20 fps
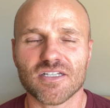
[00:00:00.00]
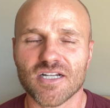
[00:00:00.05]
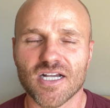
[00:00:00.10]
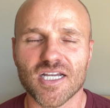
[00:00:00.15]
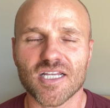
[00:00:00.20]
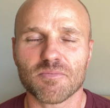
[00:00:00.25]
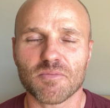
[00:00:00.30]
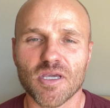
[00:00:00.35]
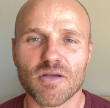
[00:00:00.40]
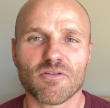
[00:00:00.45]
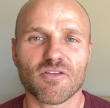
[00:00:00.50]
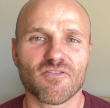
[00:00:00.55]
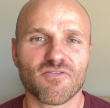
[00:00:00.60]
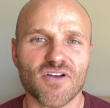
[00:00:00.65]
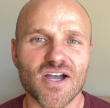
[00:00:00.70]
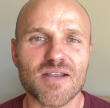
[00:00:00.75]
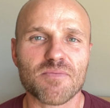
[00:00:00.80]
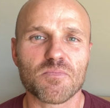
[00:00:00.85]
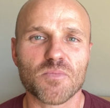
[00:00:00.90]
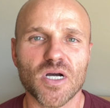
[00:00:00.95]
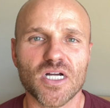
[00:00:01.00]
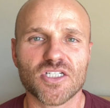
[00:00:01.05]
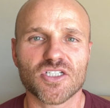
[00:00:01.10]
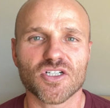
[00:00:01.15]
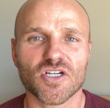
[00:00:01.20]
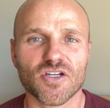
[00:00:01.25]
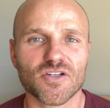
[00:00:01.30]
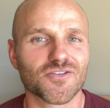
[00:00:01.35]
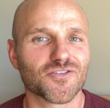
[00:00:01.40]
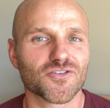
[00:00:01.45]
able to find much
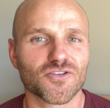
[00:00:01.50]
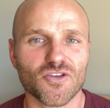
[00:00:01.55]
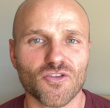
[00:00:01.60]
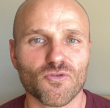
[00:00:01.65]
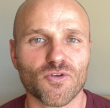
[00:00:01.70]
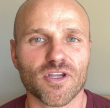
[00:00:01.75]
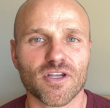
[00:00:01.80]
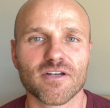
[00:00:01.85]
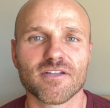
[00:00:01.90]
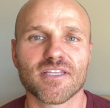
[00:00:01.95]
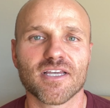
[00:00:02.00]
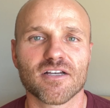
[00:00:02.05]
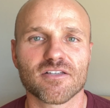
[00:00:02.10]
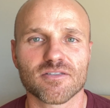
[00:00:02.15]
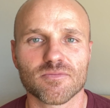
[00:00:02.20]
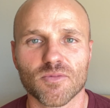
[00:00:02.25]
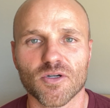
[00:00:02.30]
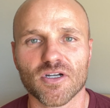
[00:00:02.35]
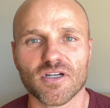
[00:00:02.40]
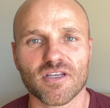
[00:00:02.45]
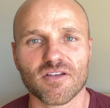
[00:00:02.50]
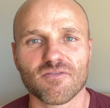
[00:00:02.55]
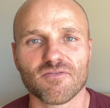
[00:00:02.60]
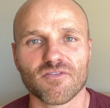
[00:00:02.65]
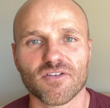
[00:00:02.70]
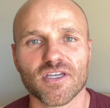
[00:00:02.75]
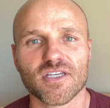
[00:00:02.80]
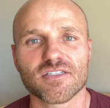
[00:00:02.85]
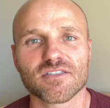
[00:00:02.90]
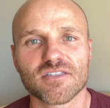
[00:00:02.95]
under the 300,000 mark in
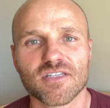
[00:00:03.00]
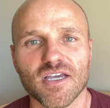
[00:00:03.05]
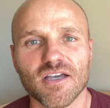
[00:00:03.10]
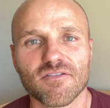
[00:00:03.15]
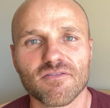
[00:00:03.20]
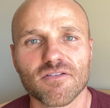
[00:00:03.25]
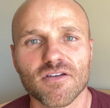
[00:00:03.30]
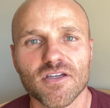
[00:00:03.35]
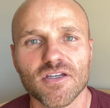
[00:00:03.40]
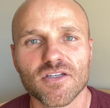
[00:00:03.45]
Flagstaff.